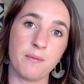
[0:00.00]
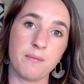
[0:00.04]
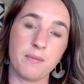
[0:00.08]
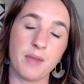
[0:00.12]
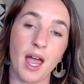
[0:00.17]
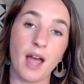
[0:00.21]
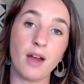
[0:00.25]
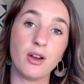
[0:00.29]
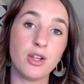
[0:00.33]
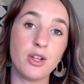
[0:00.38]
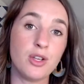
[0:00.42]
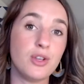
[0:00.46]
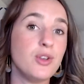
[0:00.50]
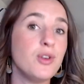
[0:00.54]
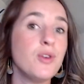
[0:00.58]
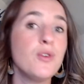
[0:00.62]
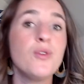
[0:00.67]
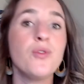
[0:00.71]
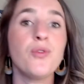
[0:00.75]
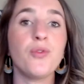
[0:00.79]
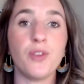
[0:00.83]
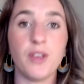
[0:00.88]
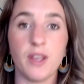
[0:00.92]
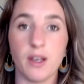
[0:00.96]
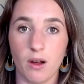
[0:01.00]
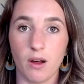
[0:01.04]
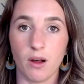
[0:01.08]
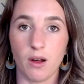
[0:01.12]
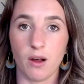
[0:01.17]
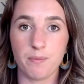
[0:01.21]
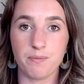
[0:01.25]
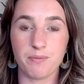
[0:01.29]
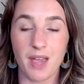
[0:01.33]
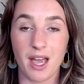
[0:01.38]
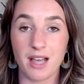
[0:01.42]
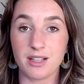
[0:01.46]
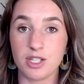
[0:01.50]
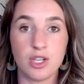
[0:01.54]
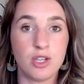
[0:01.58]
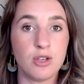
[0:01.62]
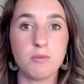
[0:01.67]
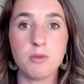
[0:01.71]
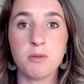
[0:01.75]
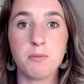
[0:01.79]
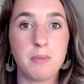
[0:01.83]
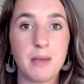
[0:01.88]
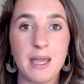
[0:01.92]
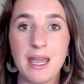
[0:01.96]
How do you feel as a
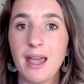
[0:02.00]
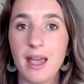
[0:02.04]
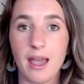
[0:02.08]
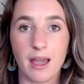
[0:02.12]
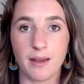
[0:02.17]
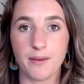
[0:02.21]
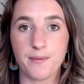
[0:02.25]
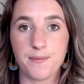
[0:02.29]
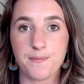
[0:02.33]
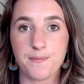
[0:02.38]
human being?